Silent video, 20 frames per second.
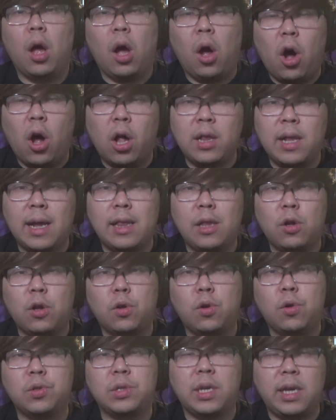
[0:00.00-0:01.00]
Online
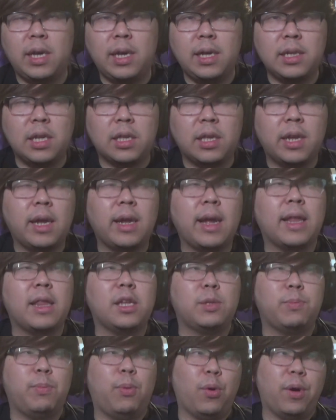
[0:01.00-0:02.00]
locals is a thing at
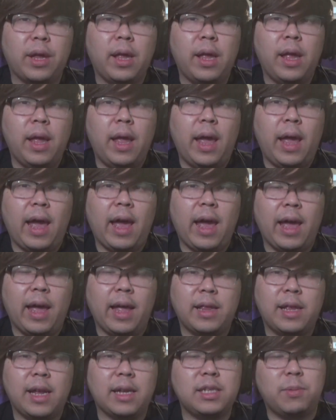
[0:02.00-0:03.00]
this point,
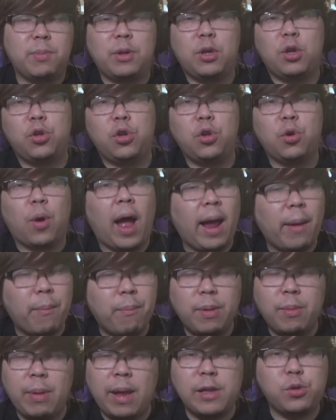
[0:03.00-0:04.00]
and that's something you do. I've
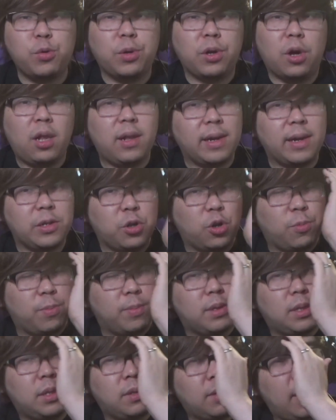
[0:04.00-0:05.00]
been entering online
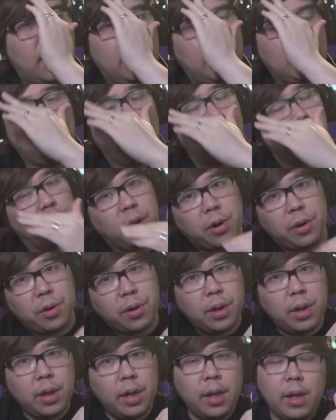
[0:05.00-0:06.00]
tournaments this whole
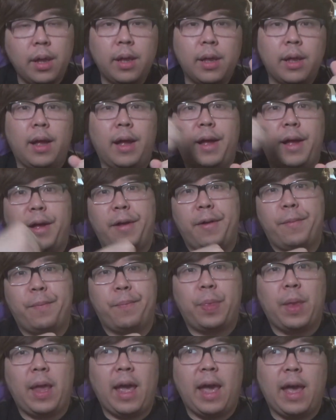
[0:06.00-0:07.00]
year.
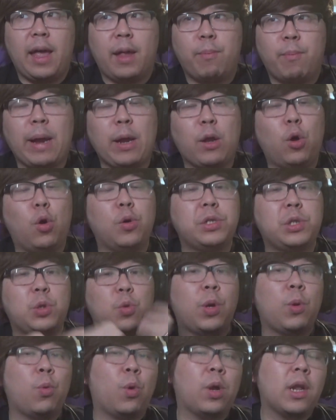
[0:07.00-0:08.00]
And my goal is to
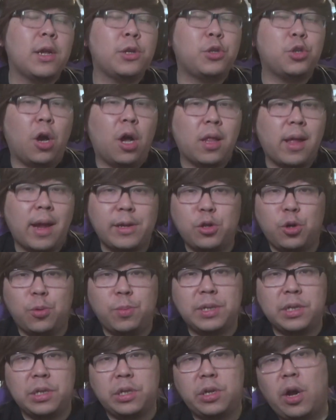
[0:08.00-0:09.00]
win 100 online
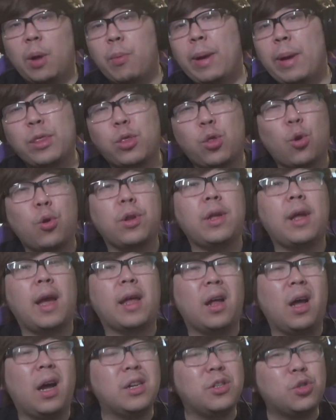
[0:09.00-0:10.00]
tournaments this year. I'm at 30
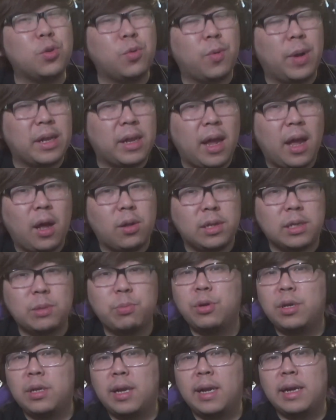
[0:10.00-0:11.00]
out of 100 right now. It's
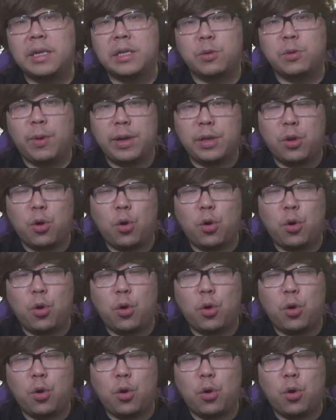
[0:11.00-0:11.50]
pretty nice, right?